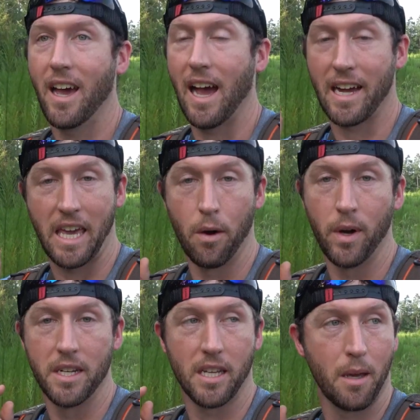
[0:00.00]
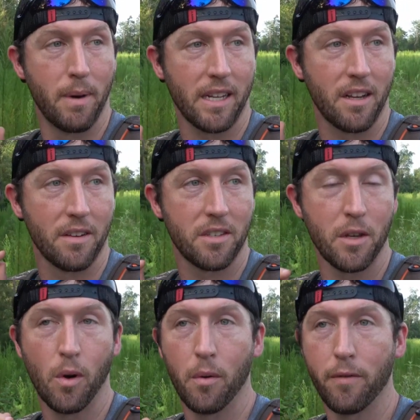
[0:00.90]
I can't wait to get back there and see
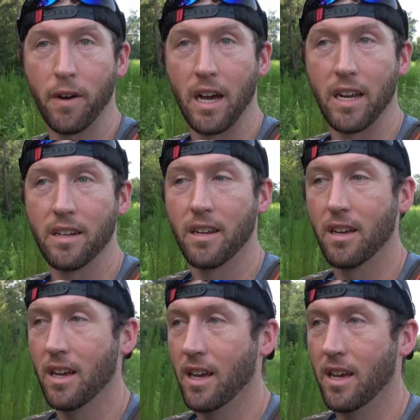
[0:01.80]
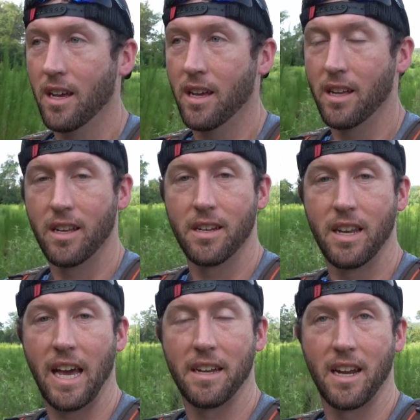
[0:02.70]
what we find.
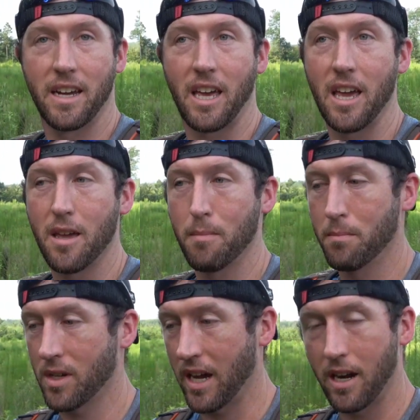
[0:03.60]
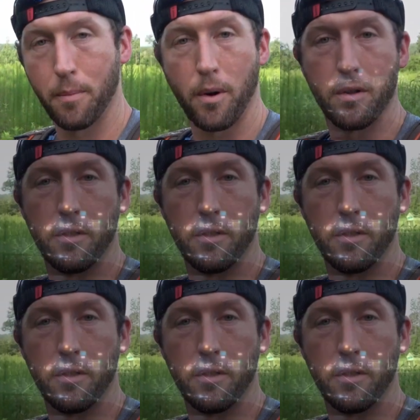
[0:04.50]
Dad and I got up early